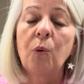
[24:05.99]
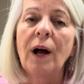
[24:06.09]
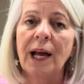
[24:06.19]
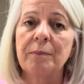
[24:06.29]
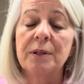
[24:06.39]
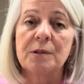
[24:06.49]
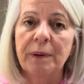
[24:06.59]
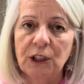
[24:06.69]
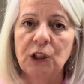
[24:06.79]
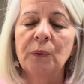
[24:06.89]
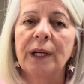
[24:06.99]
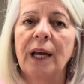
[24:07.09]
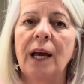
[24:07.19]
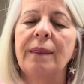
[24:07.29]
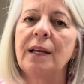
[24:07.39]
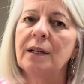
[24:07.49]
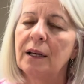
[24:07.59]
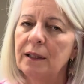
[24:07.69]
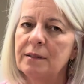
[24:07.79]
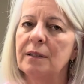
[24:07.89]
what happens by doing it and then
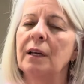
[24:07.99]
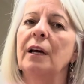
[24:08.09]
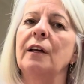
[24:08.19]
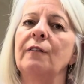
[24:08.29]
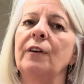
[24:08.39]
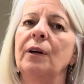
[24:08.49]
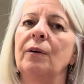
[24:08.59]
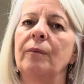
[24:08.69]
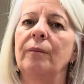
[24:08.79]
seeing how you feel.